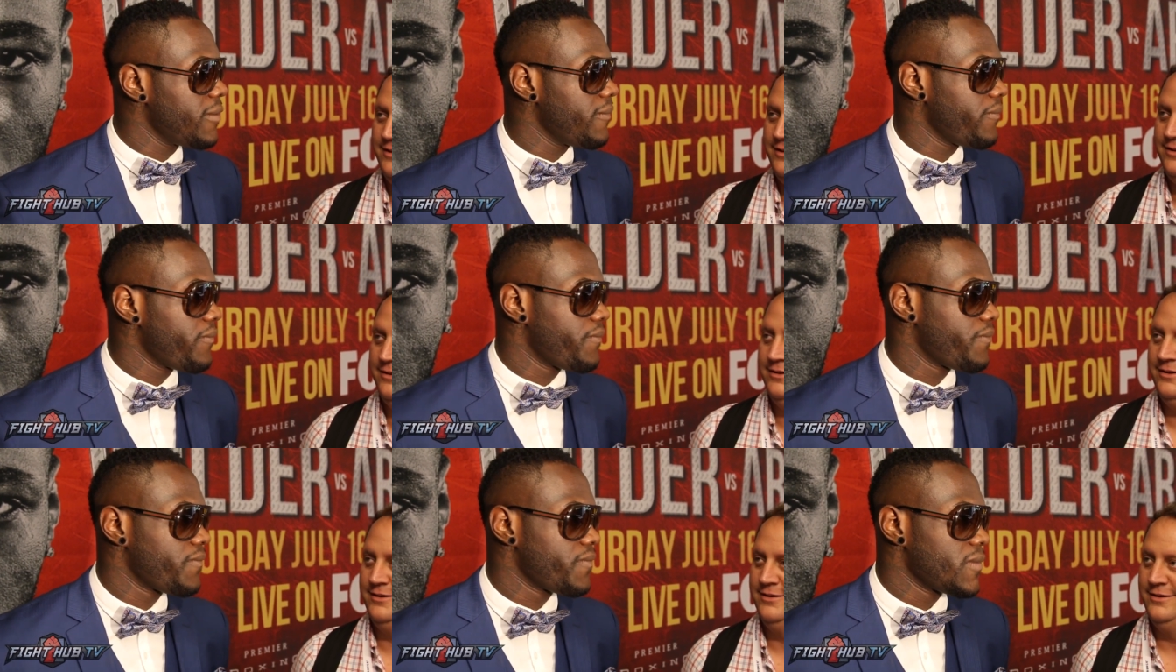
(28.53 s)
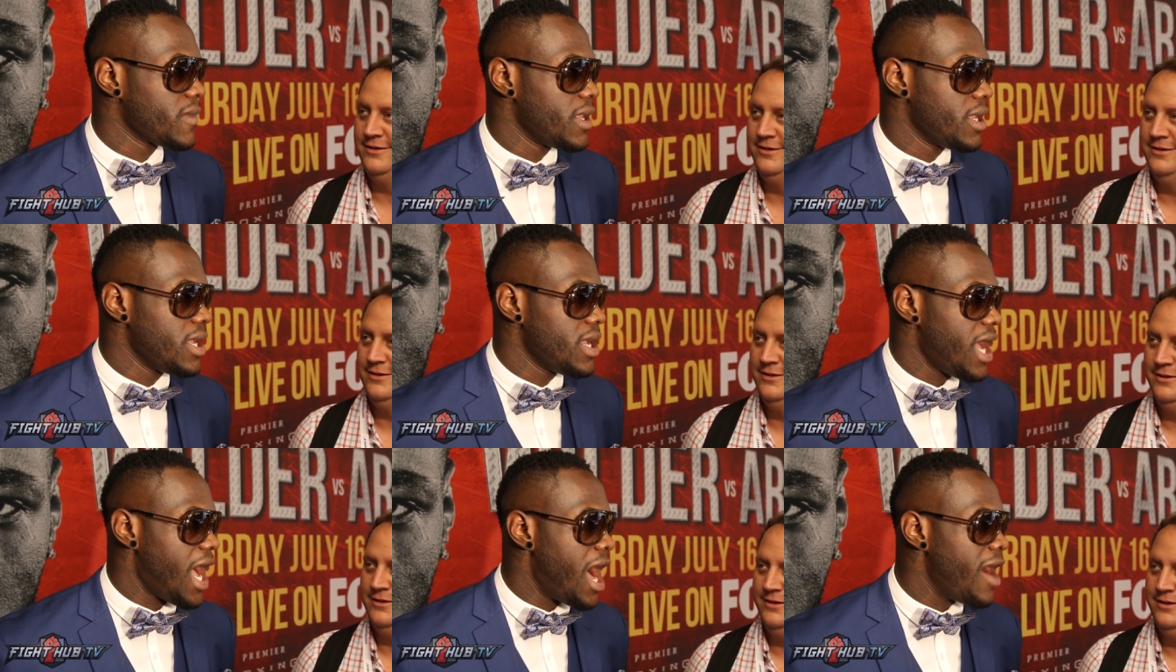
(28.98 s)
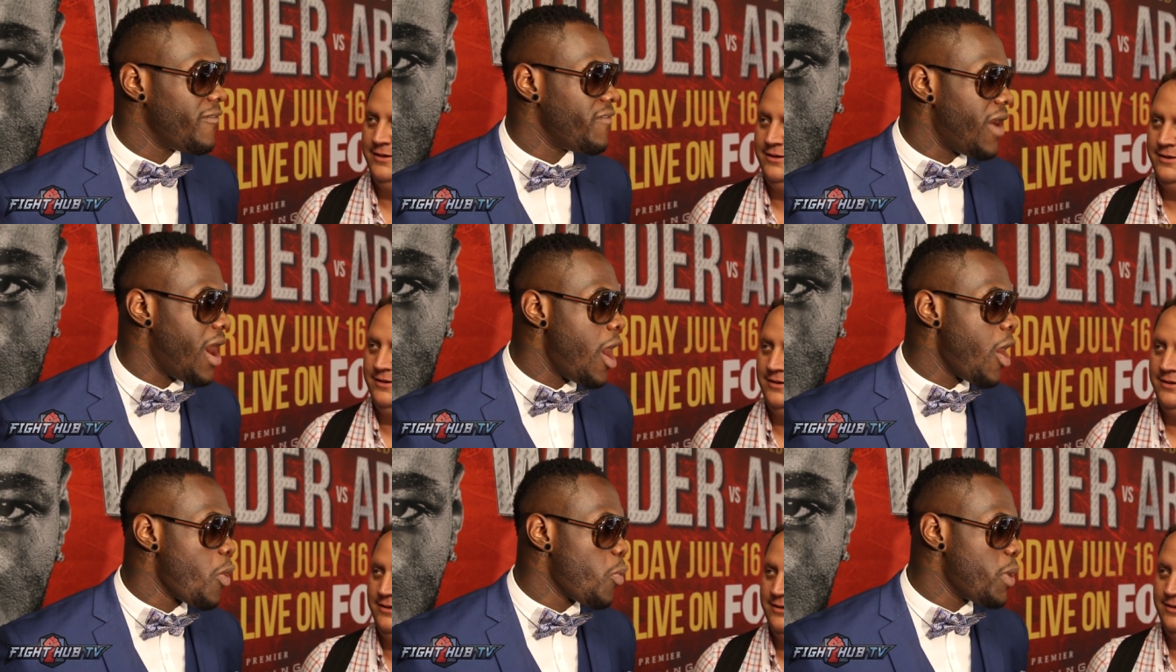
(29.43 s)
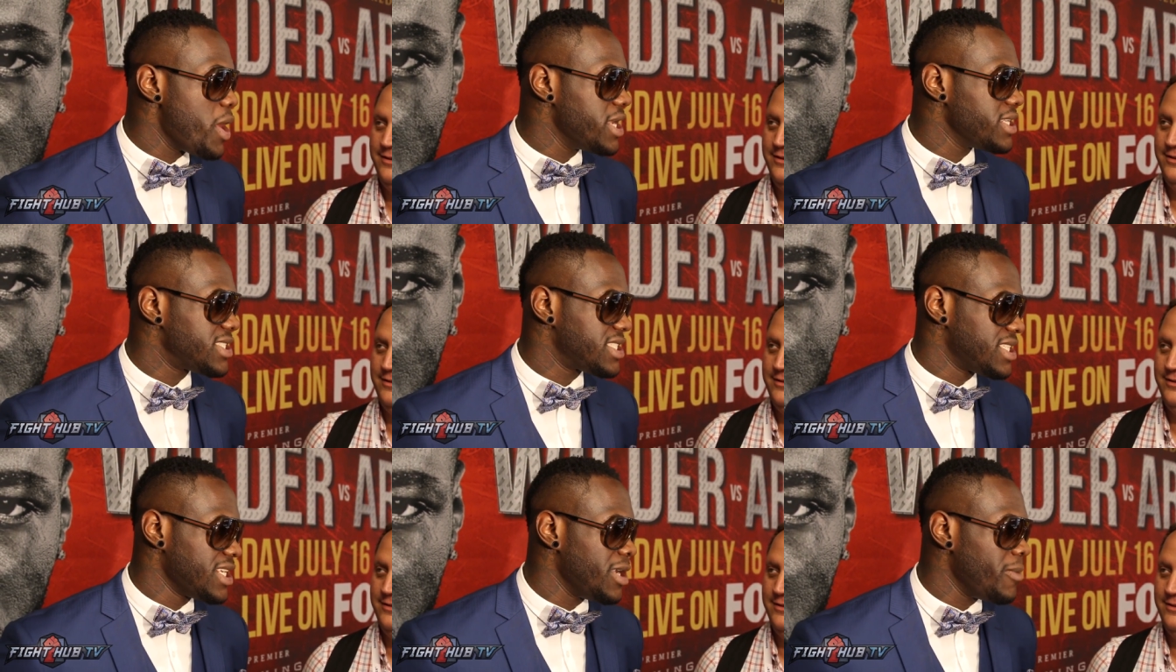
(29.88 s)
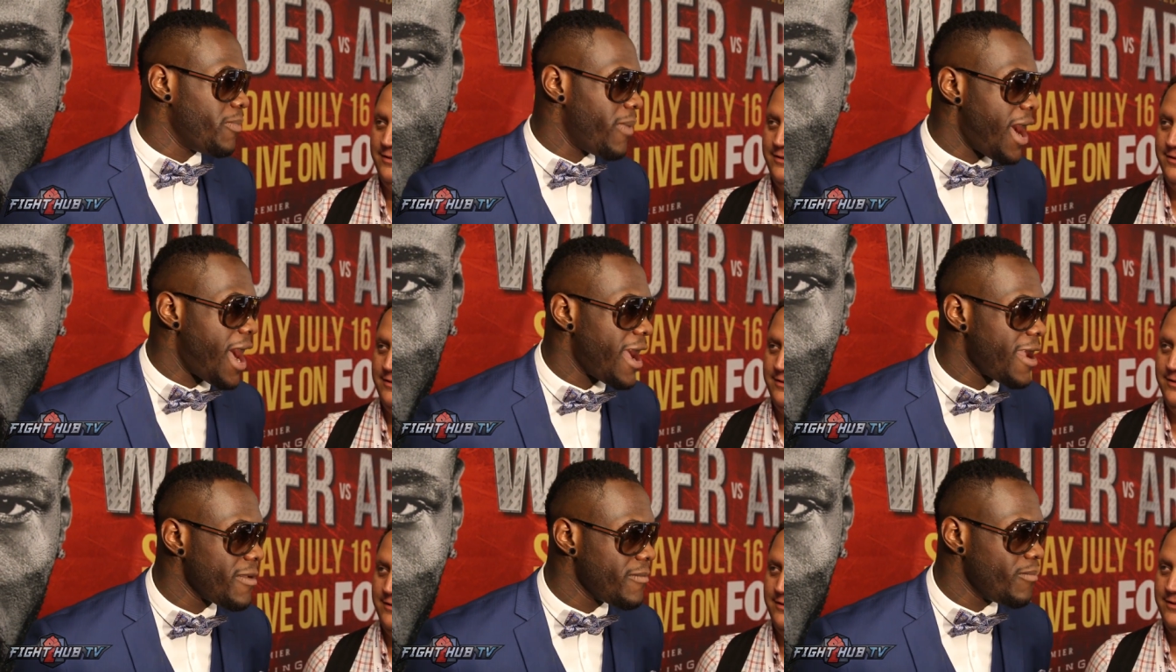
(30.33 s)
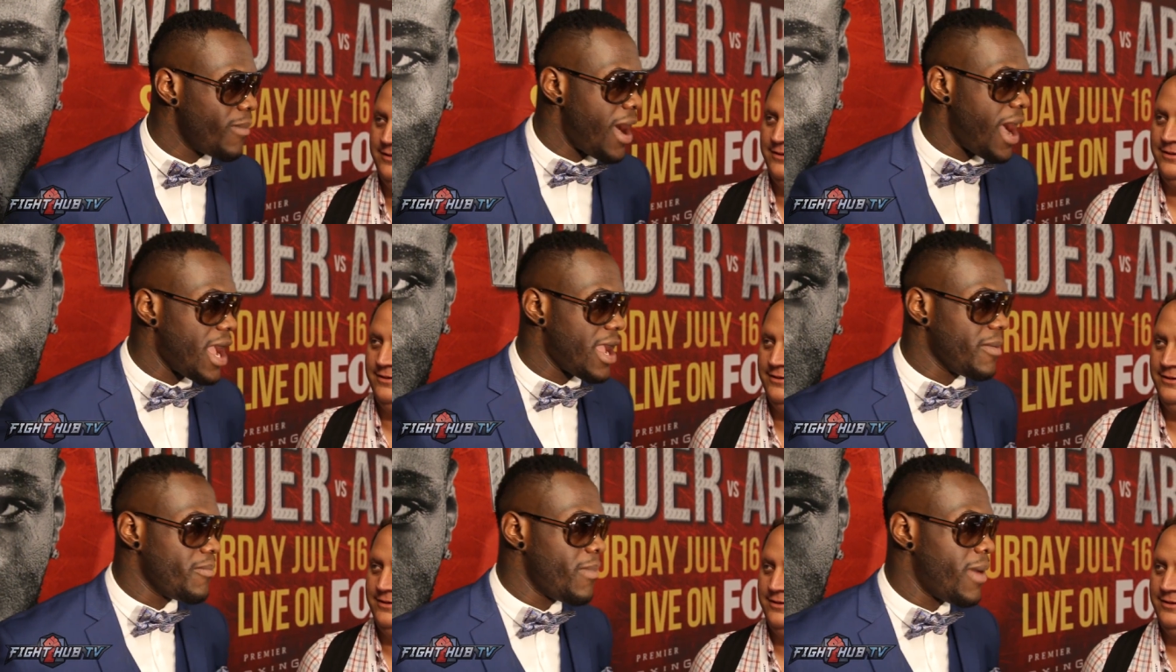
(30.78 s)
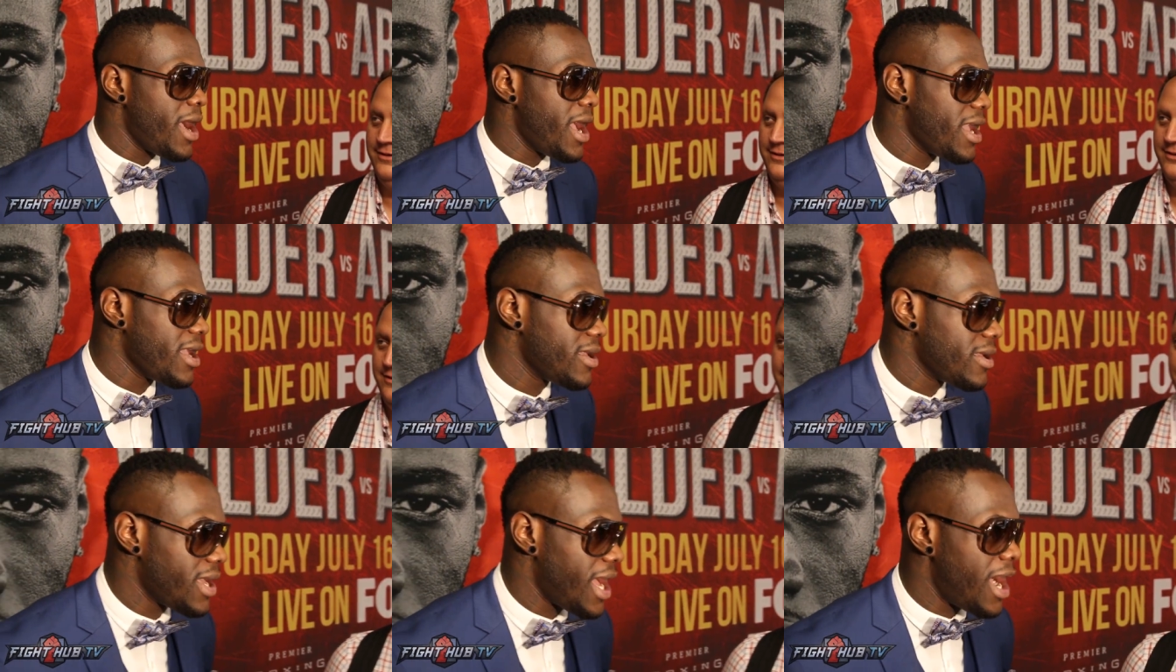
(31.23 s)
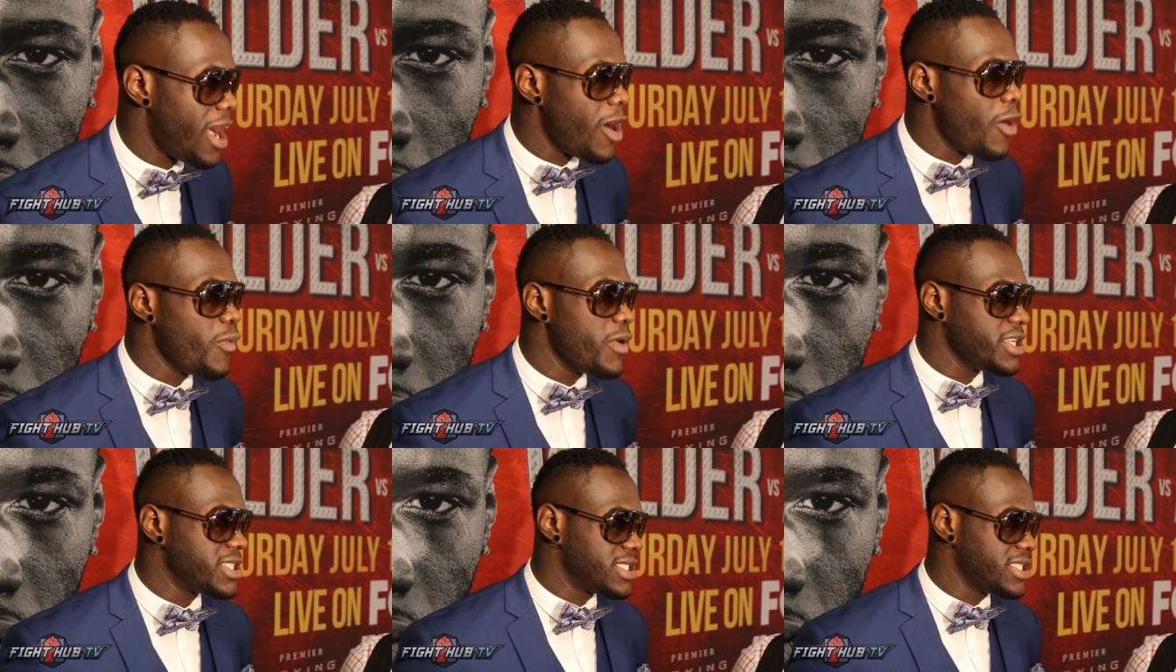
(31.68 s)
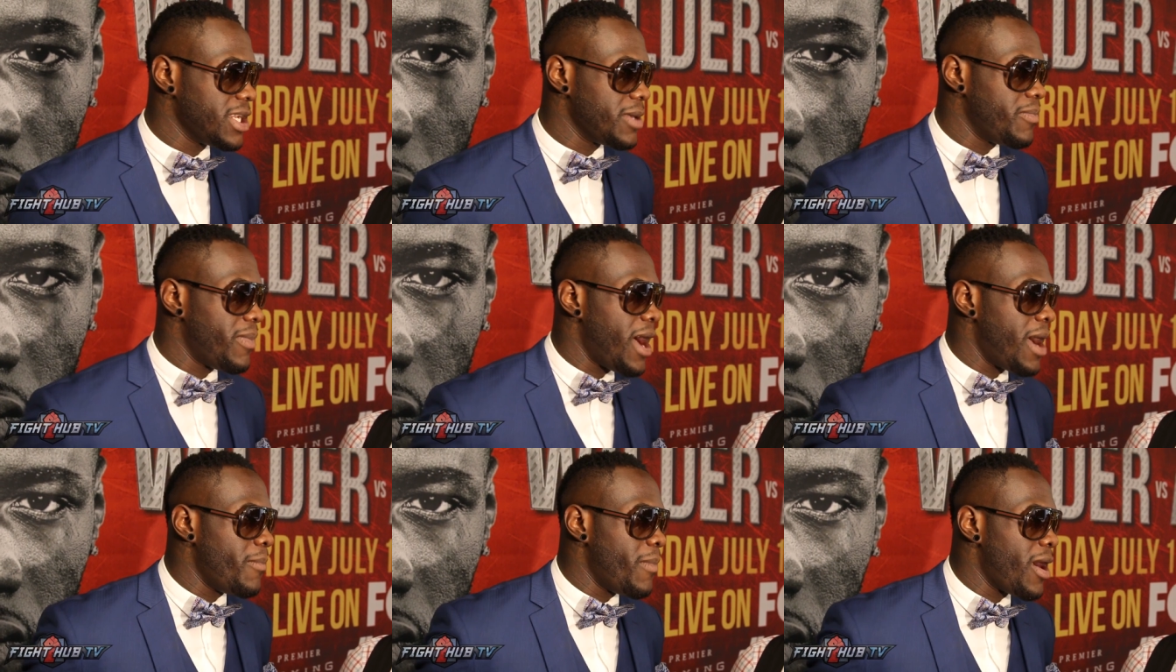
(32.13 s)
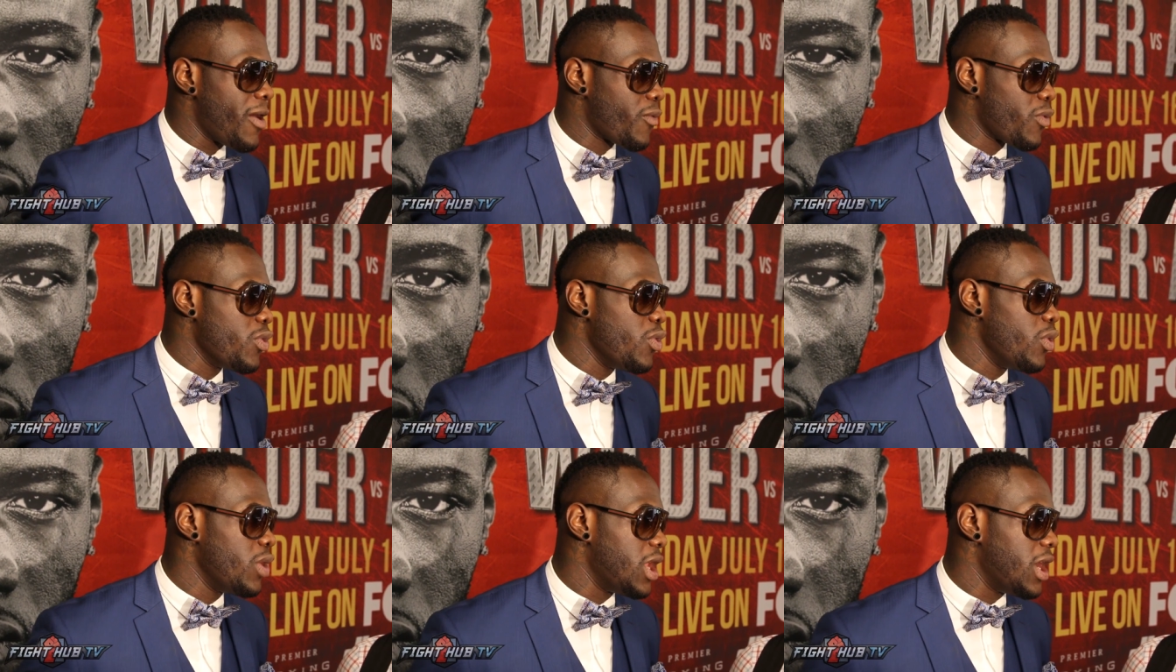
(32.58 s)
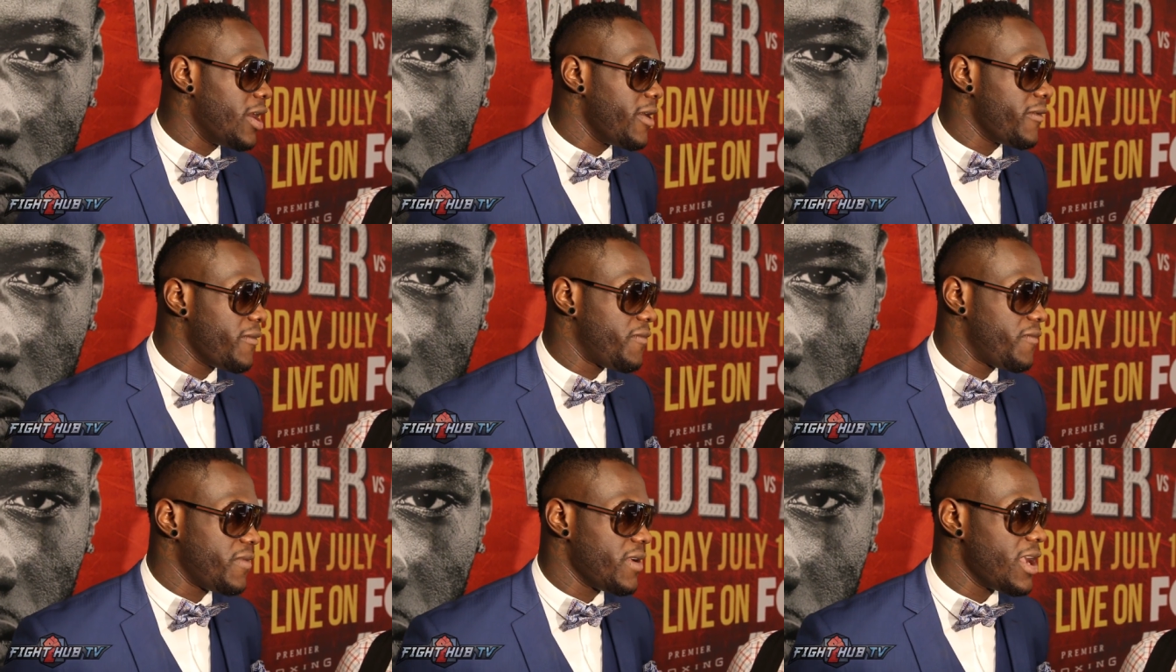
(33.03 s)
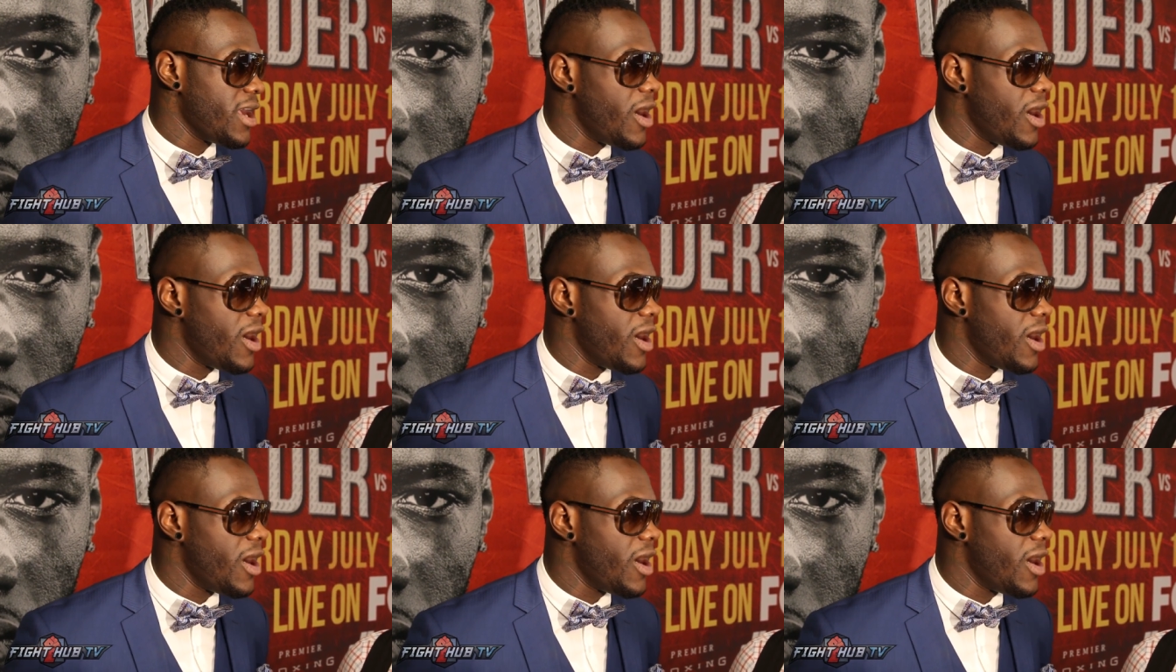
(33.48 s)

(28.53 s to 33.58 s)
I've always stood by my rule of,